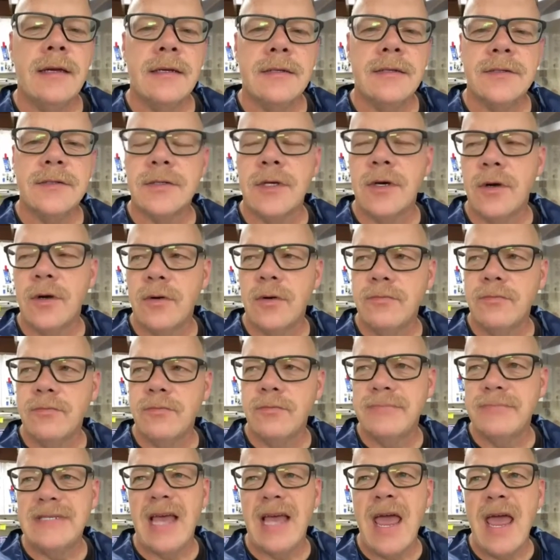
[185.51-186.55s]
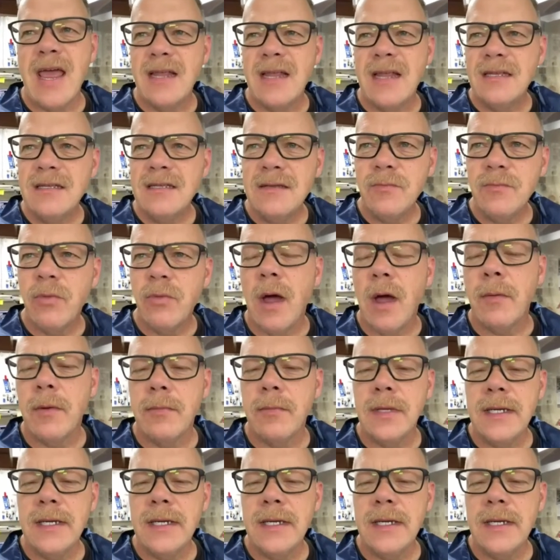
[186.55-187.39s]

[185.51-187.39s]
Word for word: So 10 probably.